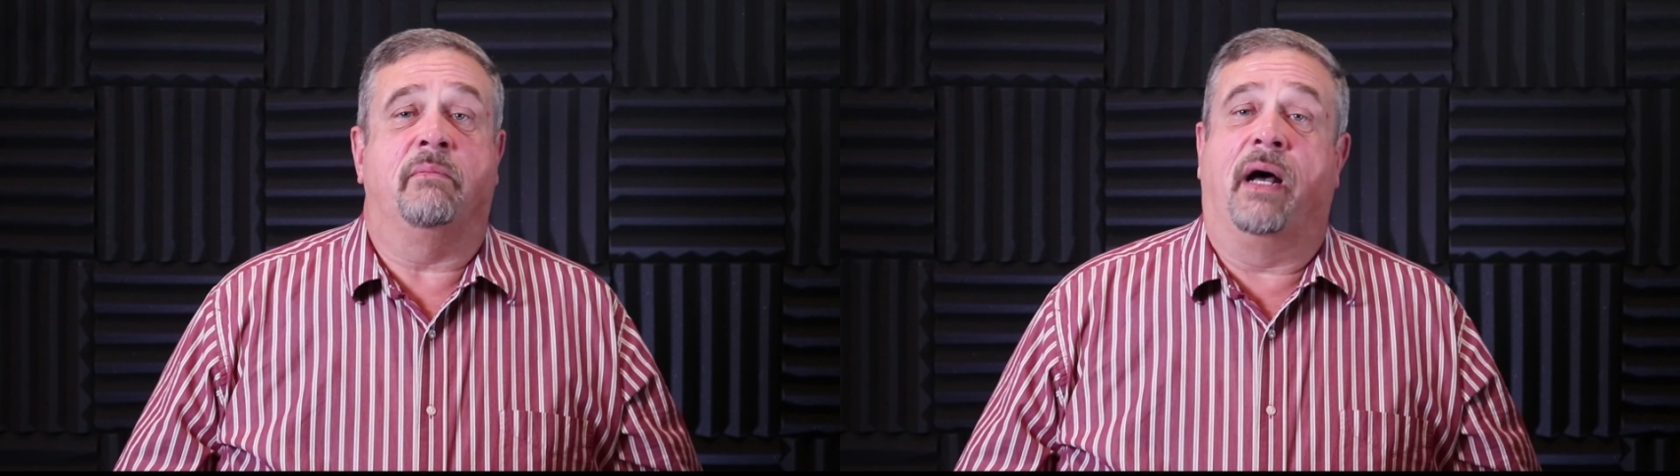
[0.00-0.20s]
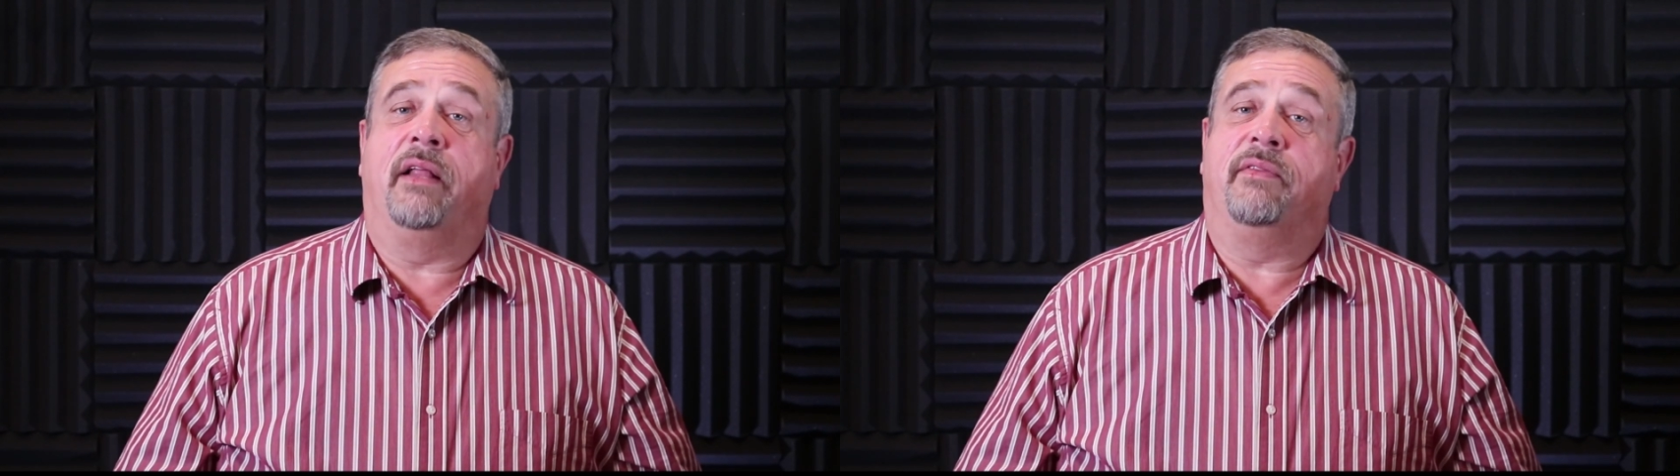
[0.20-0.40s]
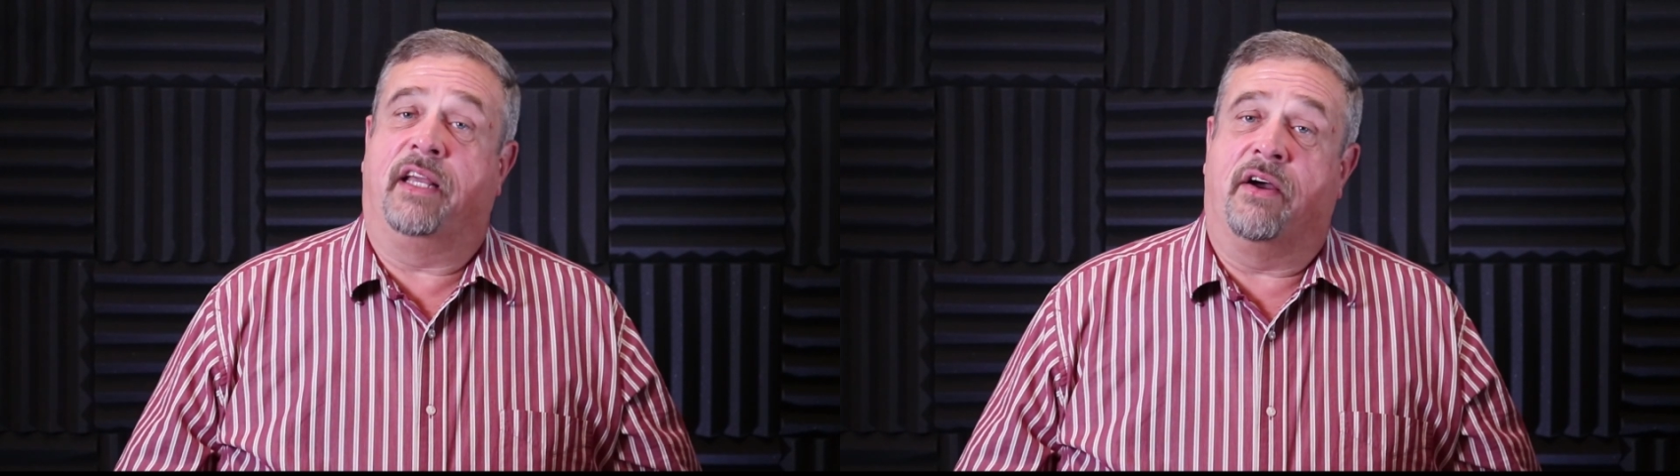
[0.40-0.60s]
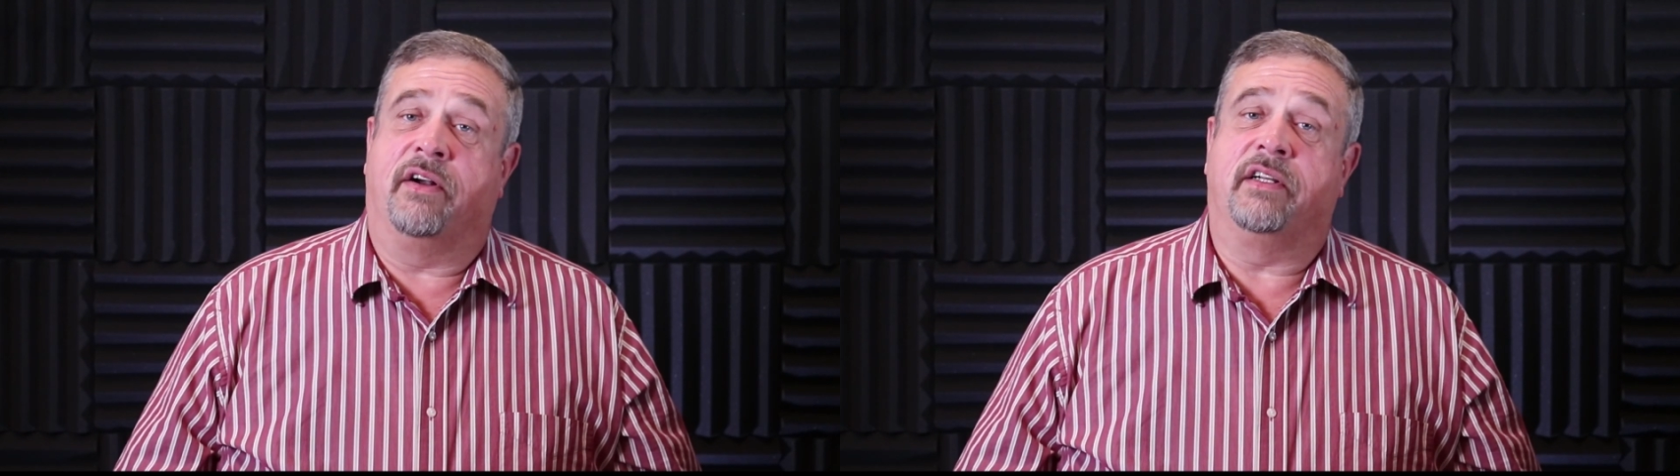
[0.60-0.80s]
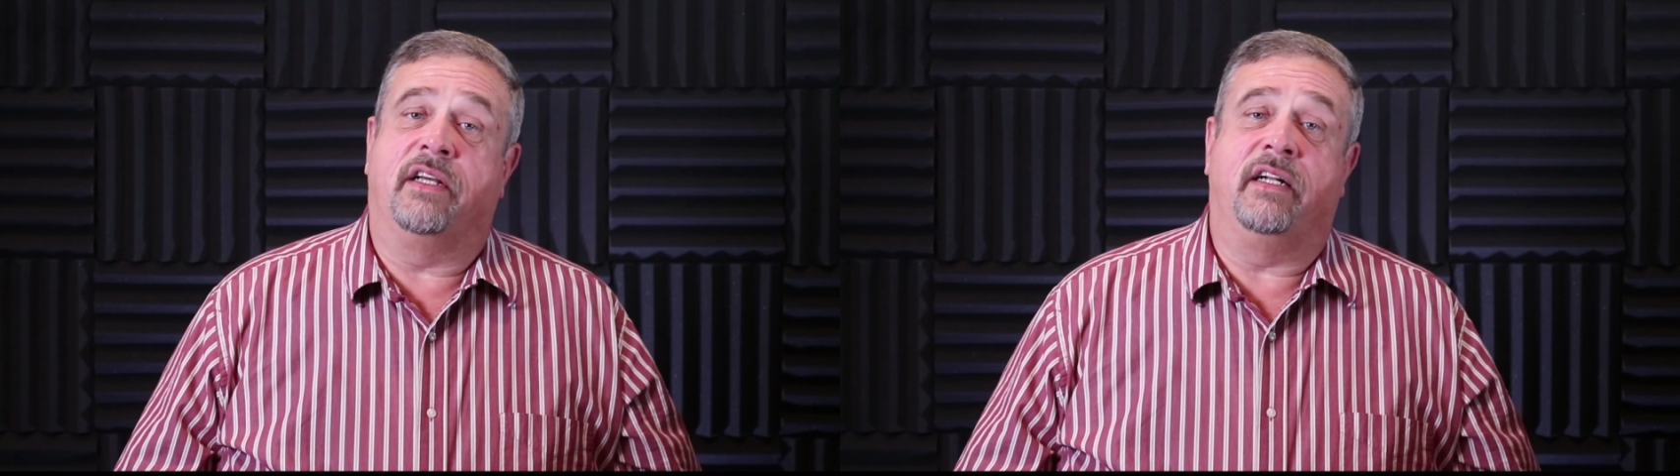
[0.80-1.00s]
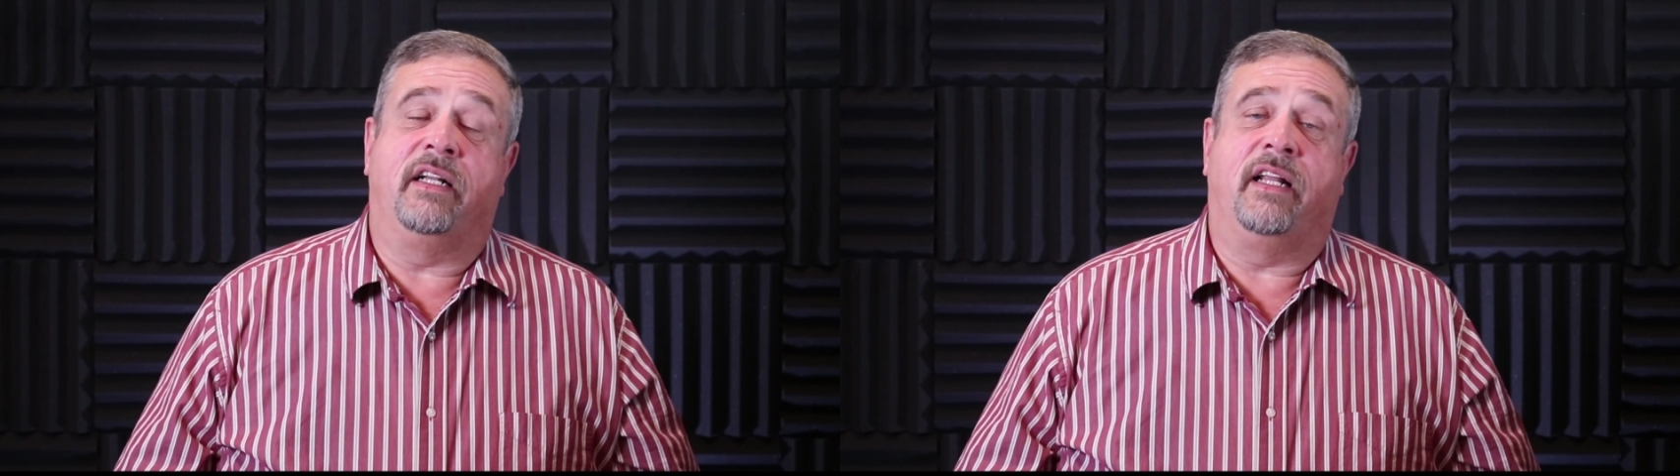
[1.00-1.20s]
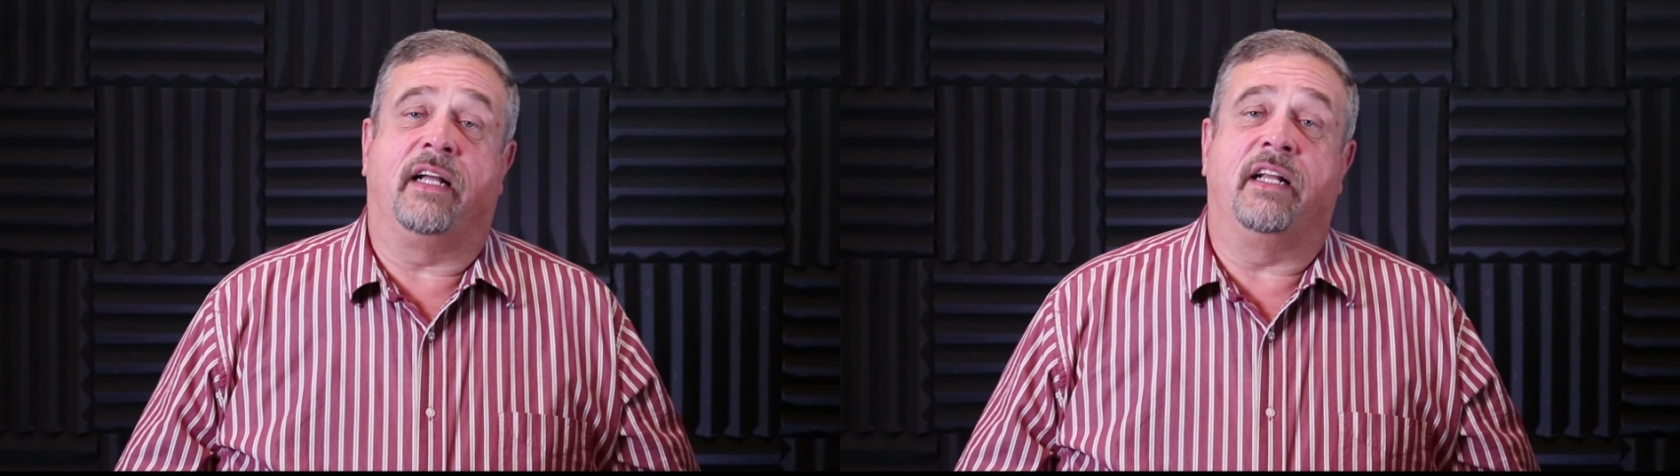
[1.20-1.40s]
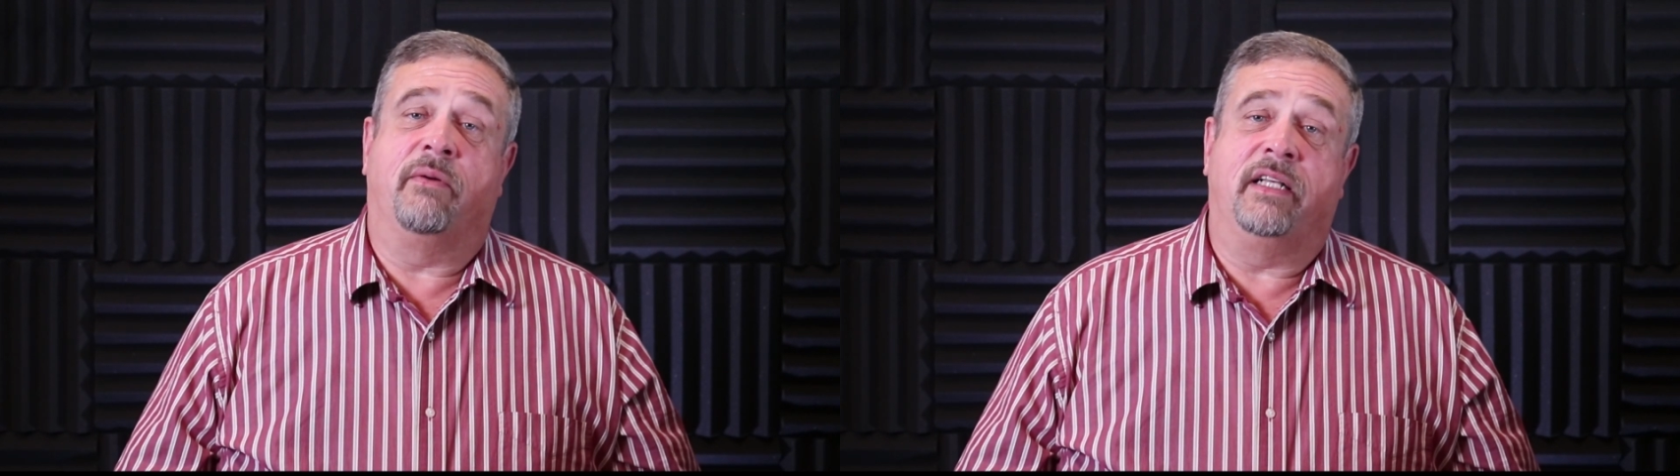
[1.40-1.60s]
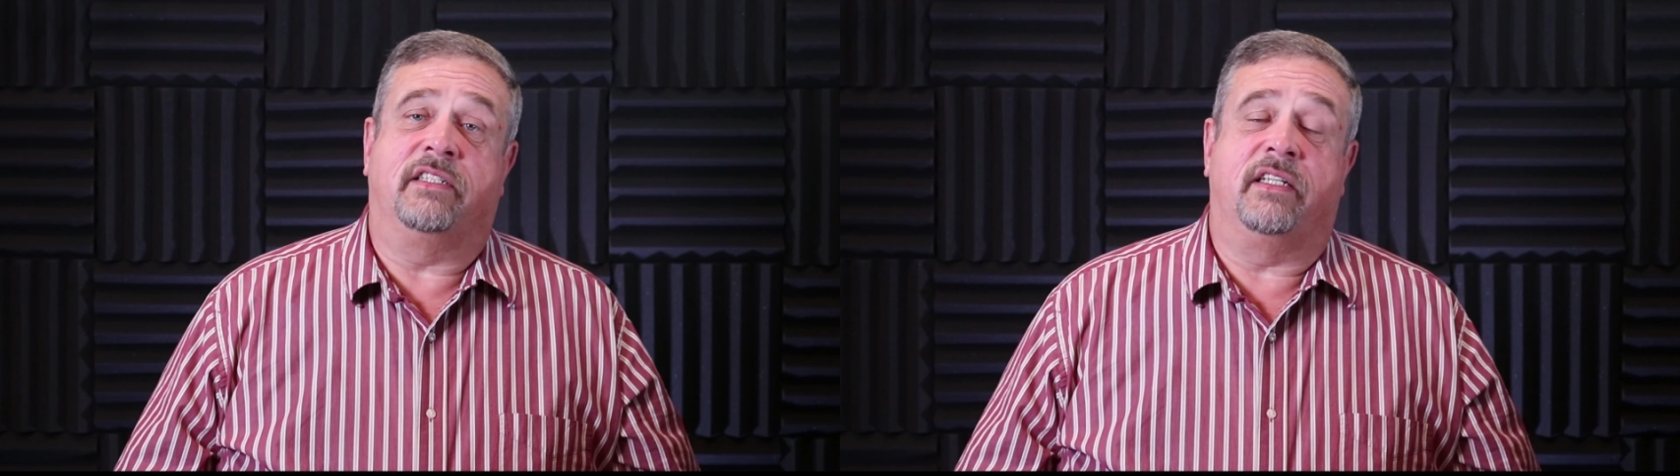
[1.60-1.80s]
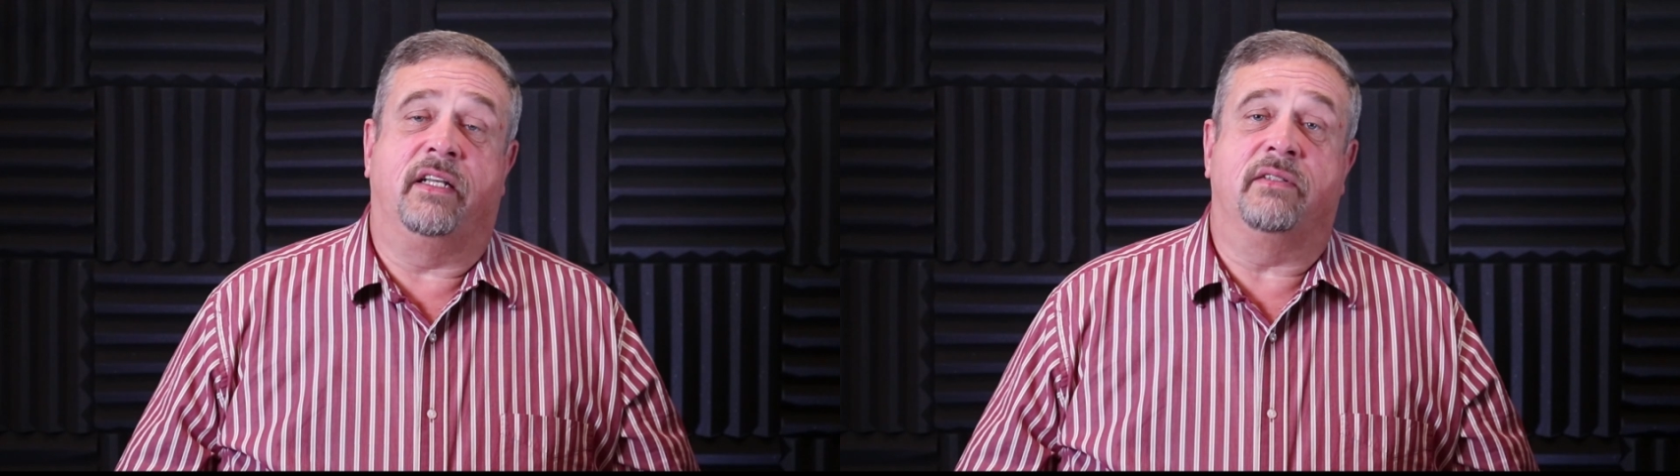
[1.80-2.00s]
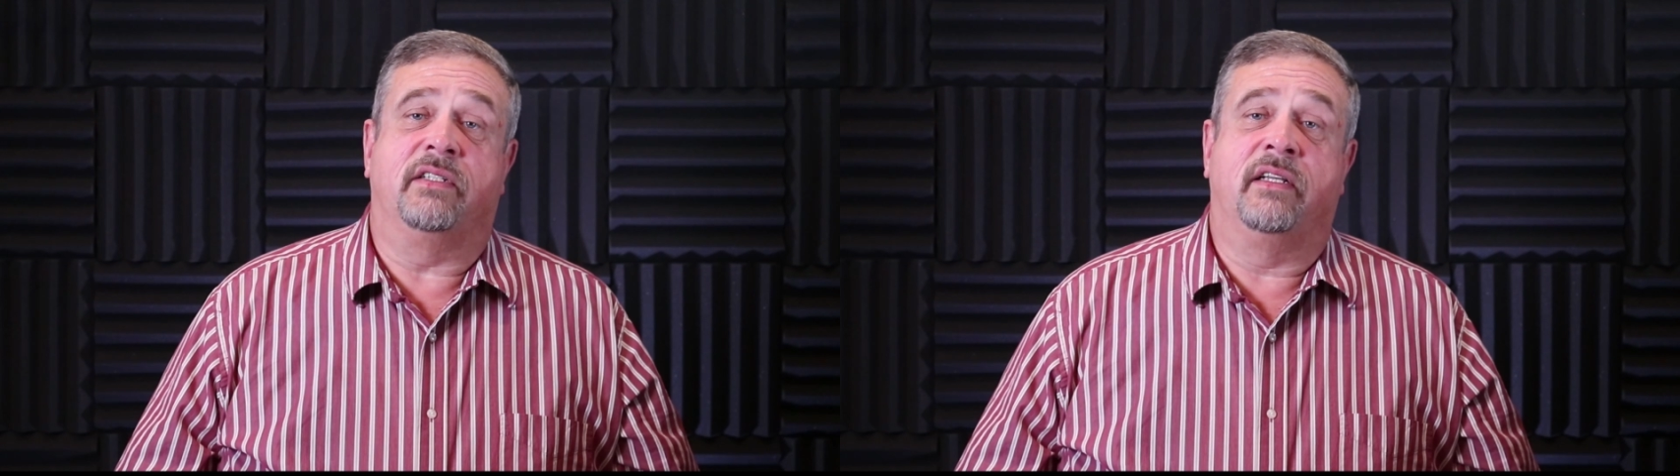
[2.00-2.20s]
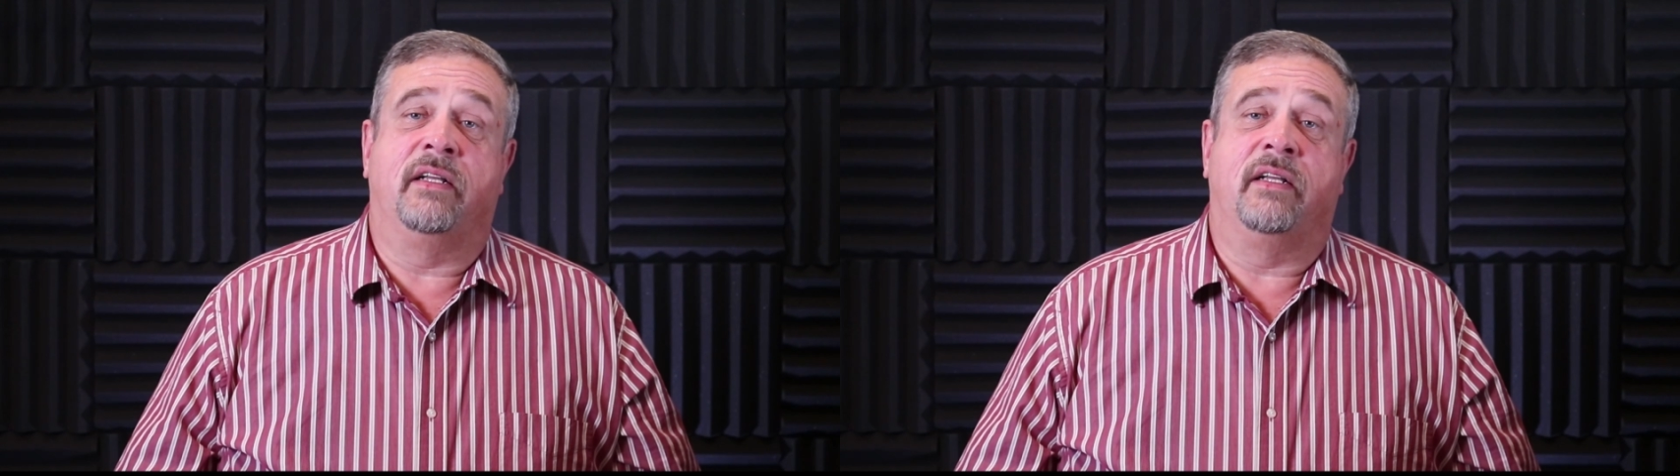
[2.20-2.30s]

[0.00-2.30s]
but they aren't good at detecting recent use.